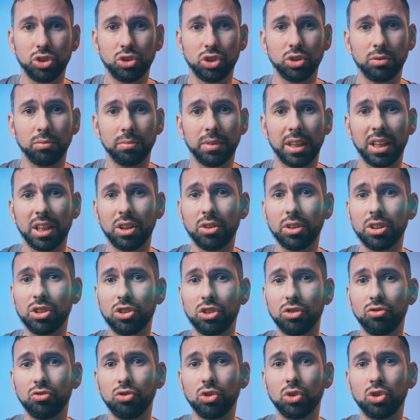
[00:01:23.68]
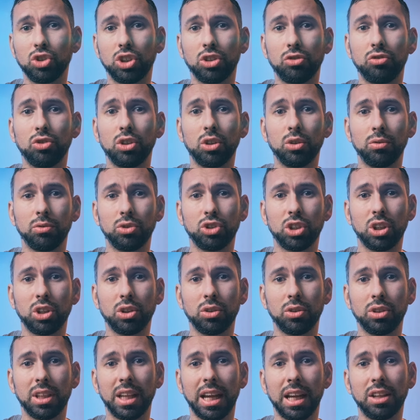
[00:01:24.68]
compare it to Fujifilm's
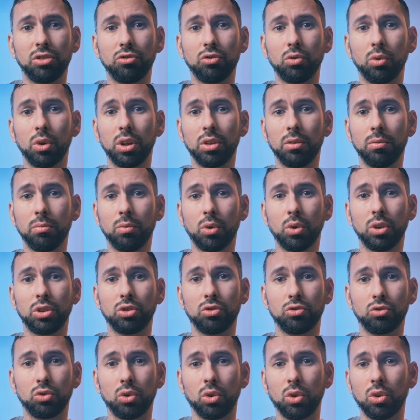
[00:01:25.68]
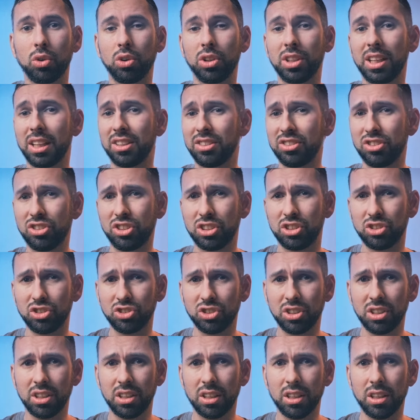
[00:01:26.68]
own f1.4 lenses,
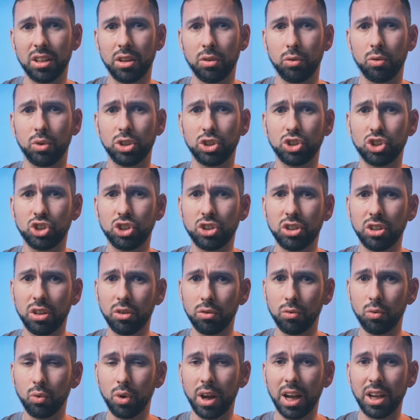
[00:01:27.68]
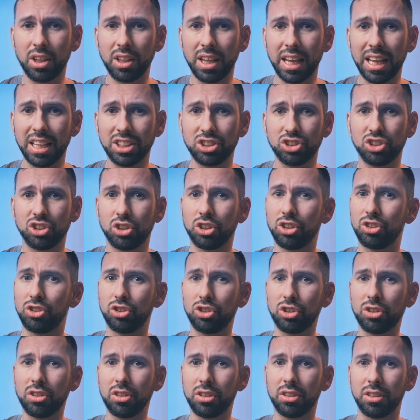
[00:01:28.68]
which, while
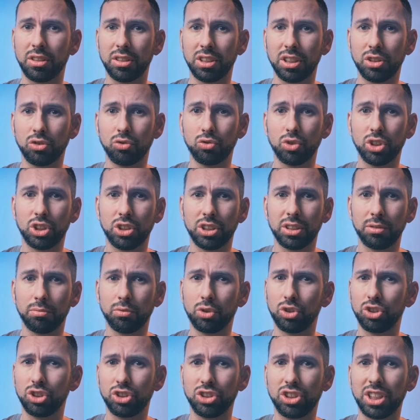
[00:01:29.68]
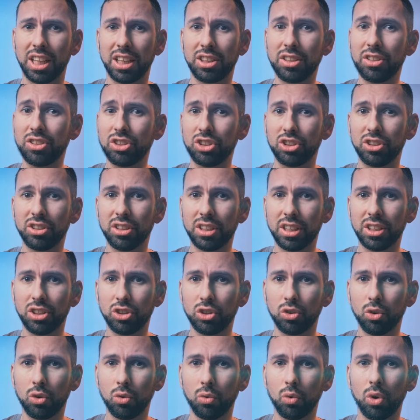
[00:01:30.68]
excellent, can really put a dent in
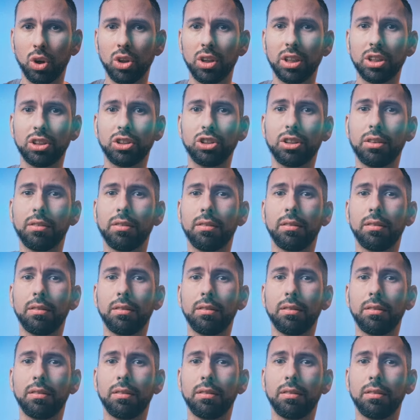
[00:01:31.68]
your wallet.